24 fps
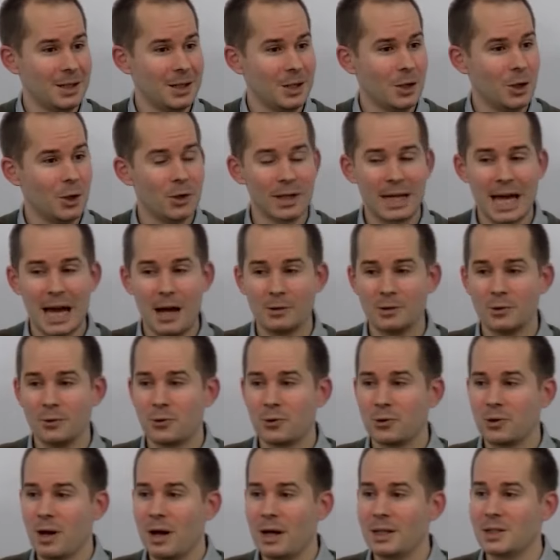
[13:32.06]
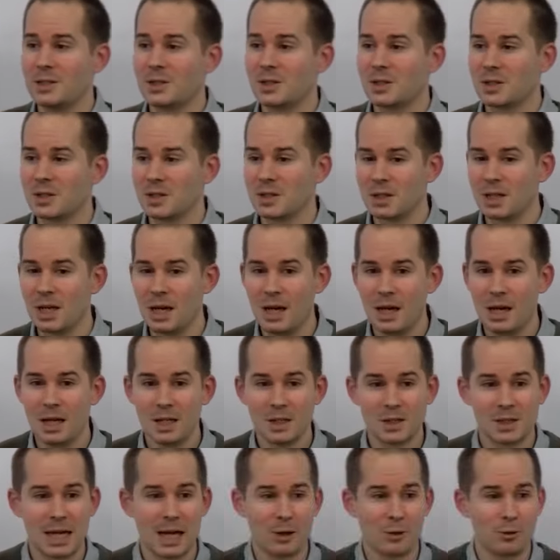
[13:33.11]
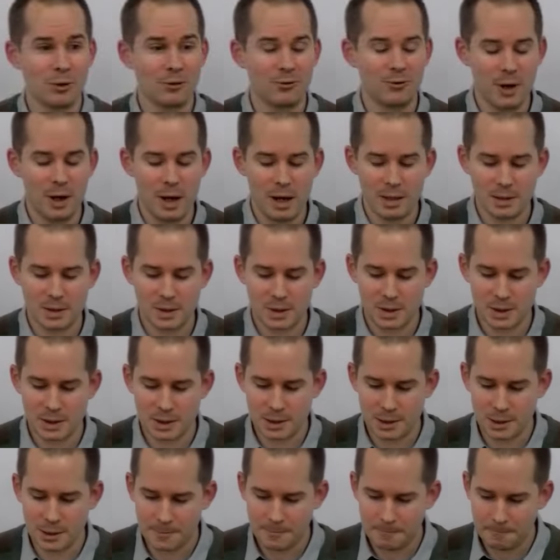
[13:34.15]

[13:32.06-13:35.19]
on account of Christ's sacrifice.